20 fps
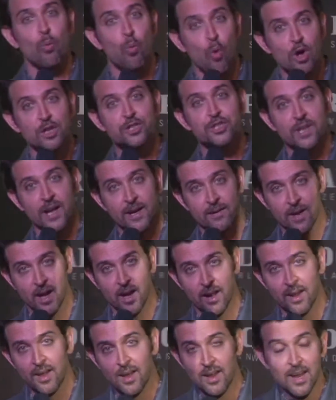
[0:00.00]
a watch like
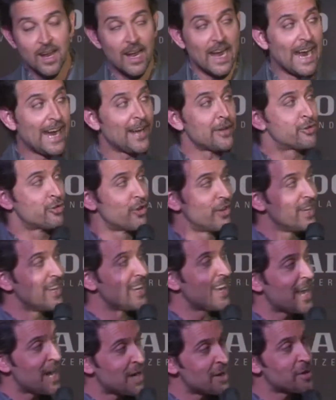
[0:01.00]
that. And
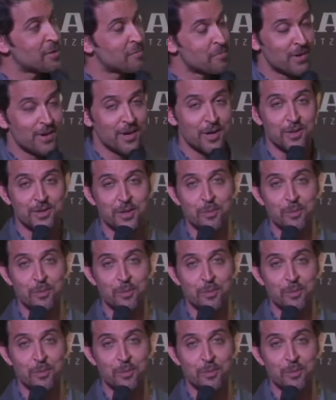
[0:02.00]
today I am uh,